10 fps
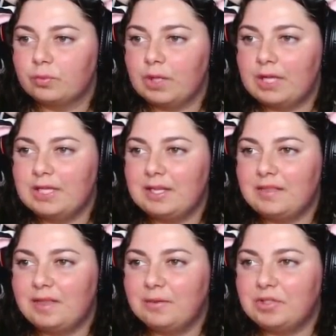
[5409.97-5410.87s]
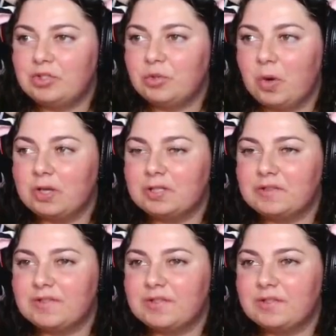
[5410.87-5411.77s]
I need a thing with
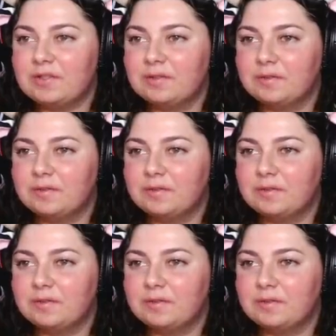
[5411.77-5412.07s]
shorts.